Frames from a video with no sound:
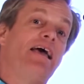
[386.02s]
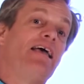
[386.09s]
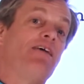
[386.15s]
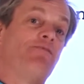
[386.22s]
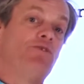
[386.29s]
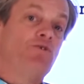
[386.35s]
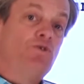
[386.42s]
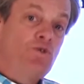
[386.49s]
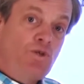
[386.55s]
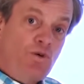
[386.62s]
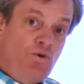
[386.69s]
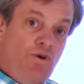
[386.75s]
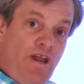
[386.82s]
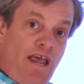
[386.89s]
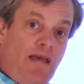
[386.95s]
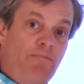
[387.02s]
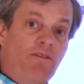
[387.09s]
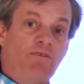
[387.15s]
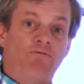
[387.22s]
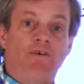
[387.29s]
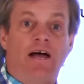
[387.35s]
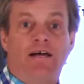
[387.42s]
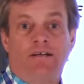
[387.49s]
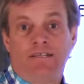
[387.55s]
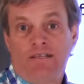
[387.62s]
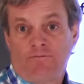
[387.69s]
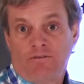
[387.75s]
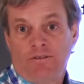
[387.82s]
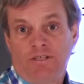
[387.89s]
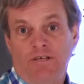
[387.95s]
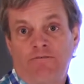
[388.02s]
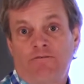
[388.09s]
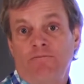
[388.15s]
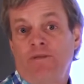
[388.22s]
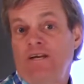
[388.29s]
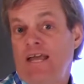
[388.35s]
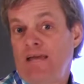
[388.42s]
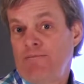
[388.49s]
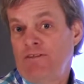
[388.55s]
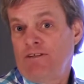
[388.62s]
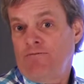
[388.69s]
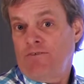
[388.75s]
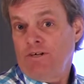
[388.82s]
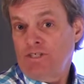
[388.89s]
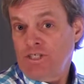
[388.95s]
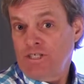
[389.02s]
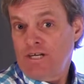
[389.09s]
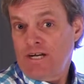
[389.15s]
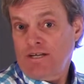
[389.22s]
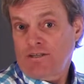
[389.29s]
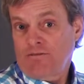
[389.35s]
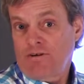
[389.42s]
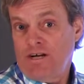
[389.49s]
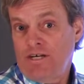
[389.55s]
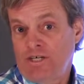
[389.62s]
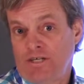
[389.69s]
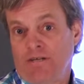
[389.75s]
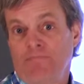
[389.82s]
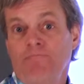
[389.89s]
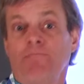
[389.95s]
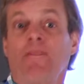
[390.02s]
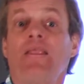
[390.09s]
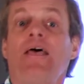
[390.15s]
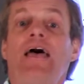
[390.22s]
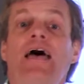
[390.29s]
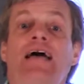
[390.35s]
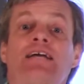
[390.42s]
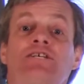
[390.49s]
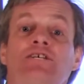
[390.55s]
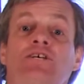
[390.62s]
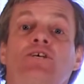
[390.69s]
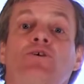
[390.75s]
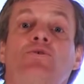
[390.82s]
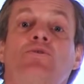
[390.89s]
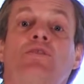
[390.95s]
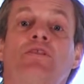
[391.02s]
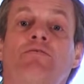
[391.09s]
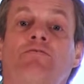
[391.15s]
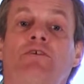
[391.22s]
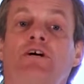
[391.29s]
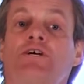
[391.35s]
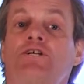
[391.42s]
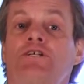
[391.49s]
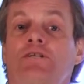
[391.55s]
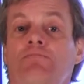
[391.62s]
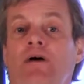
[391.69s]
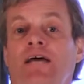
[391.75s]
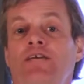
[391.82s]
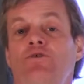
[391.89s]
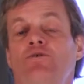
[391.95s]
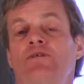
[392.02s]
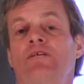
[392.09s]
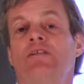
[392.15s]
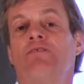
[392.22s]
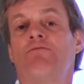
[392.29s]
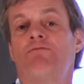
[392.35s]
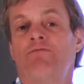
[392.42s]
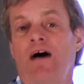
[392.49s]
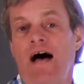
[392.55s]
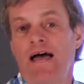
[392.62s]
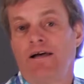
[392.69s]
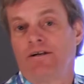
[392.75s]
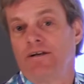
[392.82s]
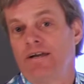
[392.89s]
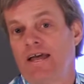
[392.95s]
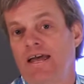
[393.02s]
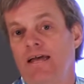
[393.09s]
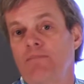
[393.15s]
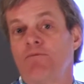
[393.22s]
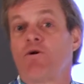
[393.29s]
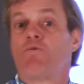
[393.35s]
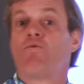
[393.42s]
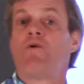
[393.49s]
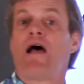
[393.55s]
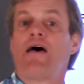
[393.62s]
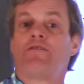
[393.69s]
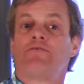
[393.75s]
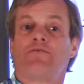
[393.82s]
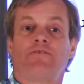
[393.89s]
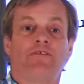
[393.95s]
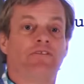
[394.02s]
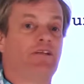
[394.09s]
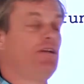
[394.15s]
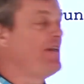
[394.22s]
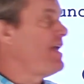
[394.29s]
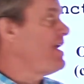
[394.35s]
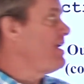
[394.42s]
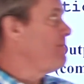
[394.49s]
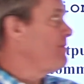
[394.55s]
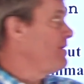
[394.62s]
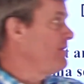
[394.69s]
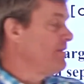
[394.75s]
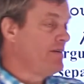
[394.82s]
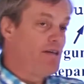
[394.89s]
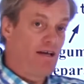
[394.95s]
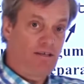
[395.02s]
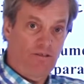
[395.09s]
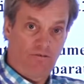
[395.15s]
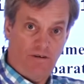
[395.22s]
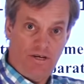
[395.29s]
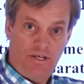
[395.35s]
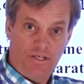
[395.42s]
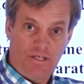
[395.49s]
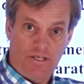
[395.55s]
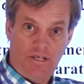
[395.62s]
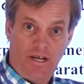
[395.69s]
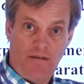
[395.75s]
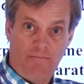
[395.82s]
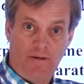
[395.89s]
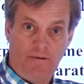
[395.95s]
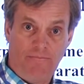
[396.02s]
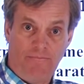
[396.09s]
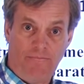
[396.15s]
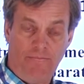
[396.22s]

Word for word: If you do name the file differently from the name in the function declaration, execute the function by using the file name rather than the name in the declaration statement.